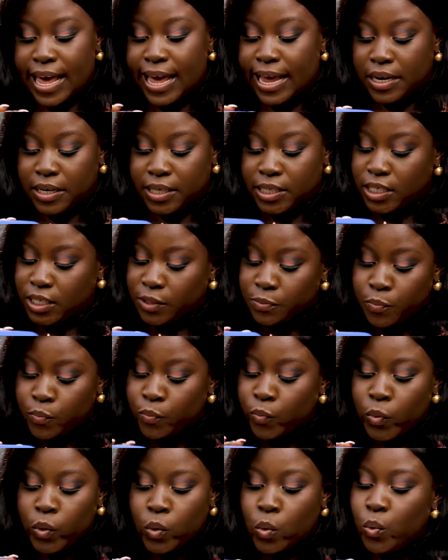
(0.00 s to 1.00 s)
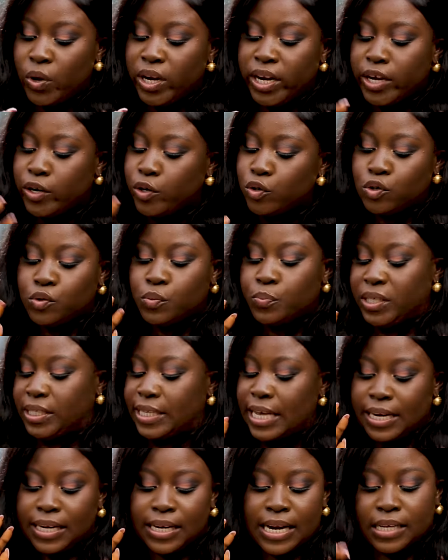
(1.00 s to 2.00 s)
and we need you to be
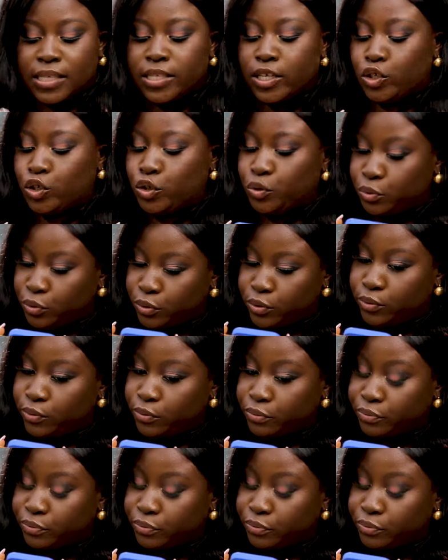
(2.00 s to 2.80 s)
telling us the truth.